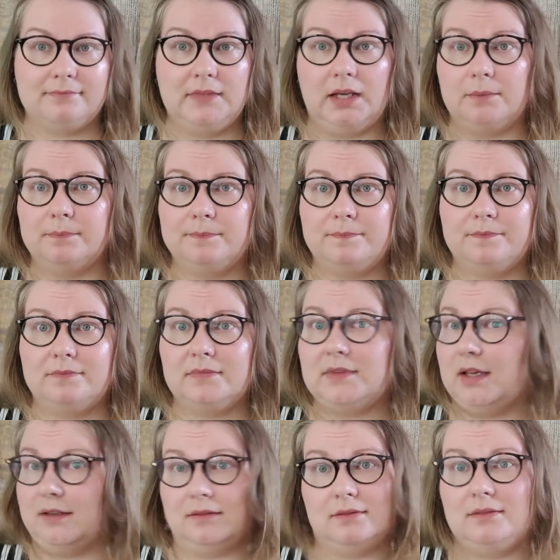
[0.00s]
Yeah,
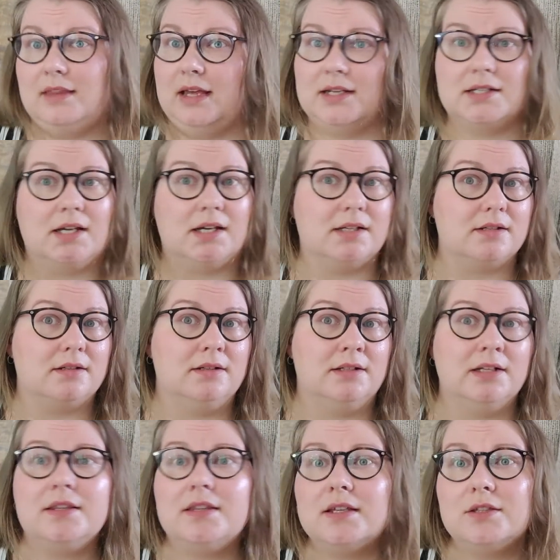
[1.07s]
that had
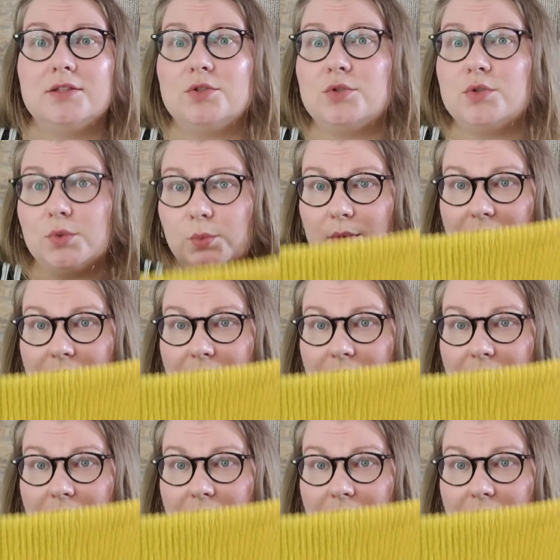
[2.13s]
nothing to do